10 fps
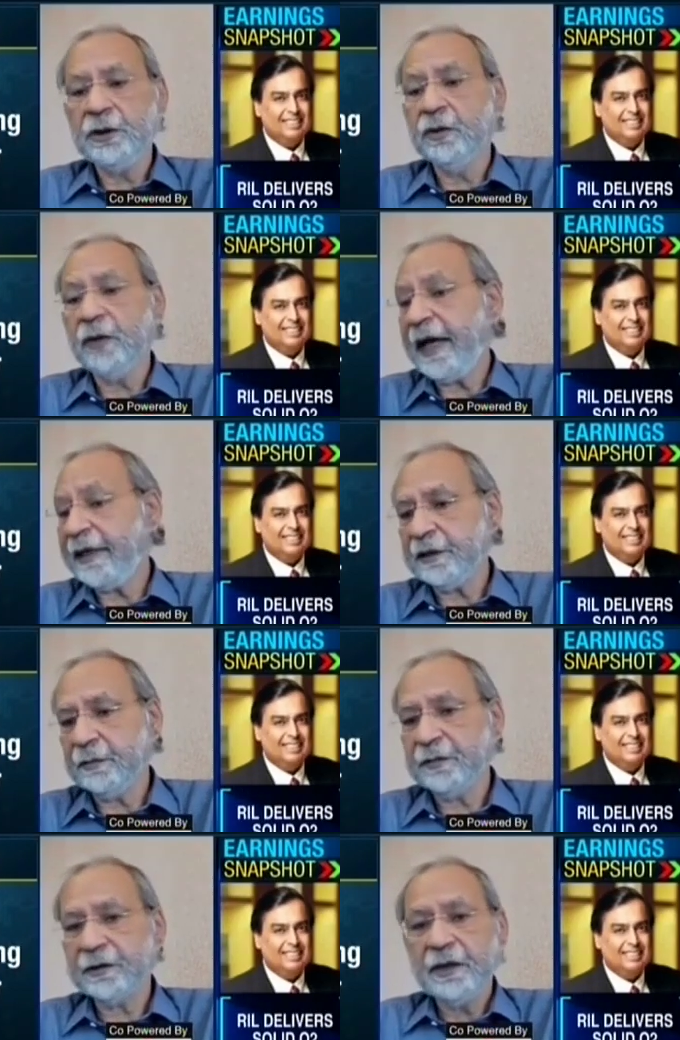Speaker 1: new
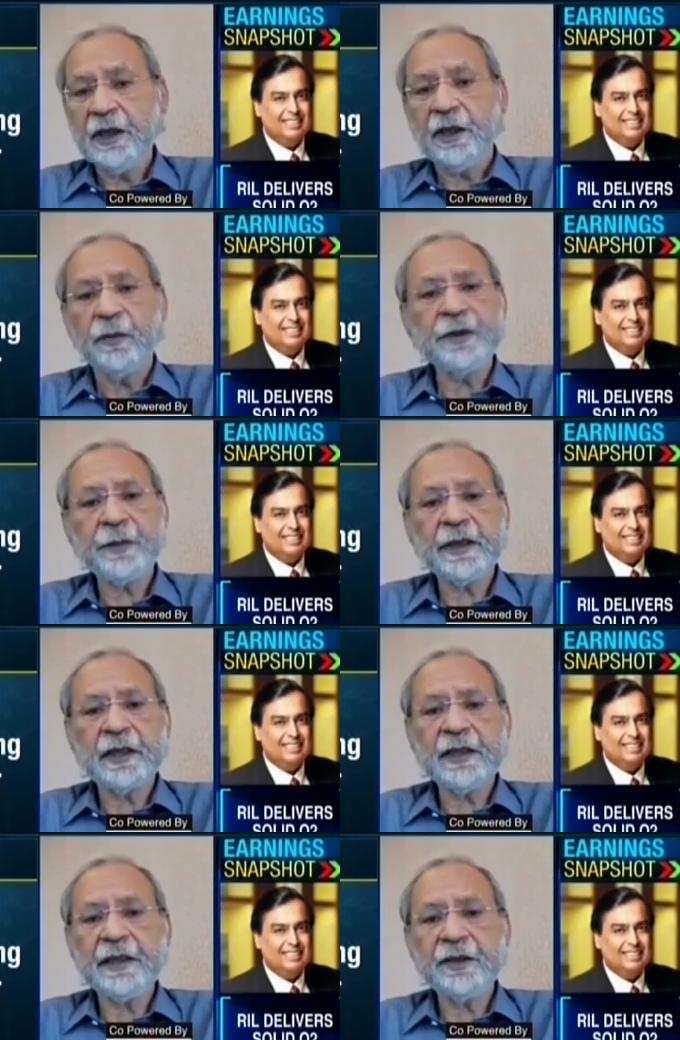items, which
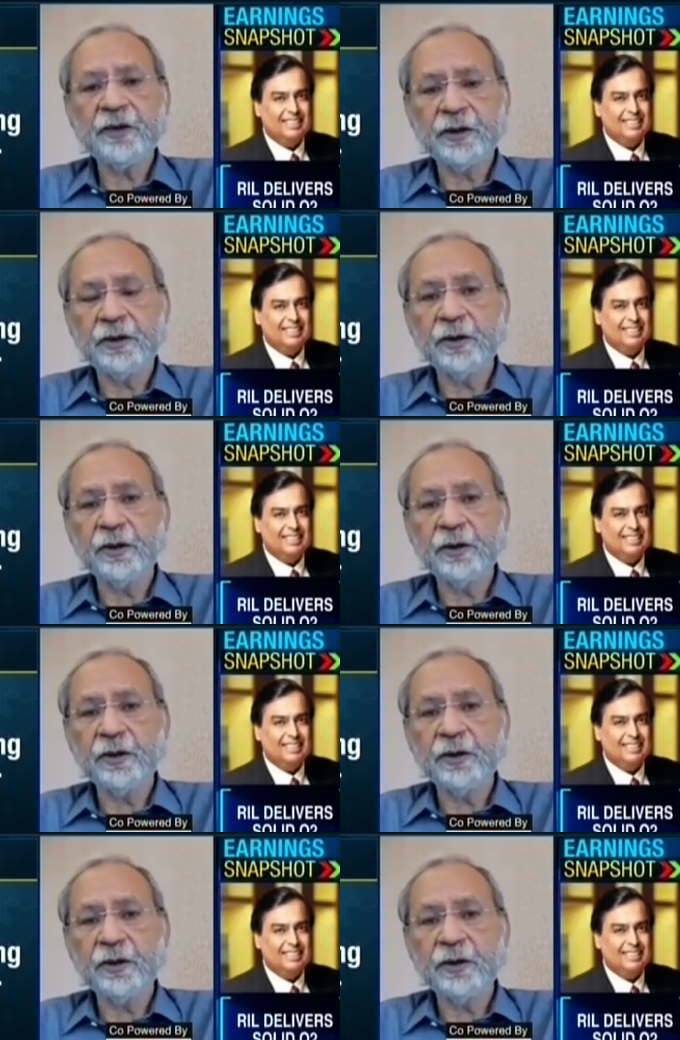we continue